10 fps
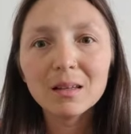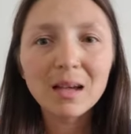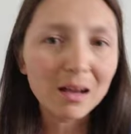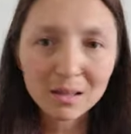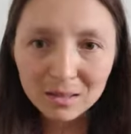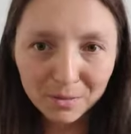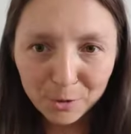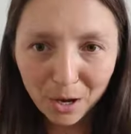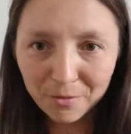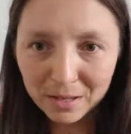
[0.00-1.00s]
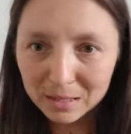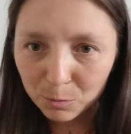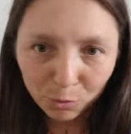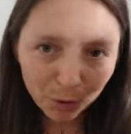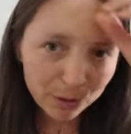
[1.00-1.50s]
Yeah, and if you have any
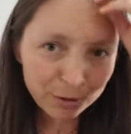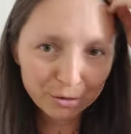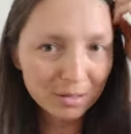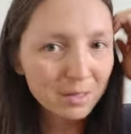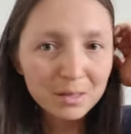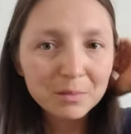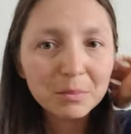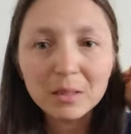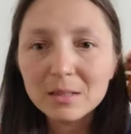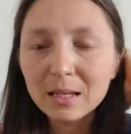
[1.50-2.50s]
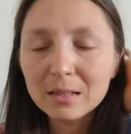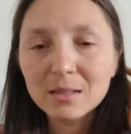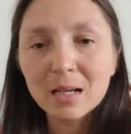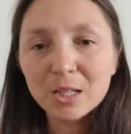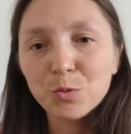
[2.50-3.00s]
more questions, please get
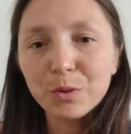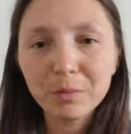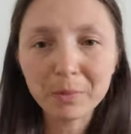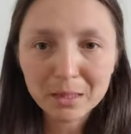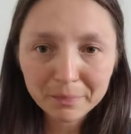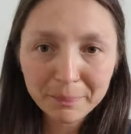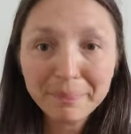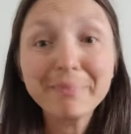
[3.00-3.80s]
in touch with me.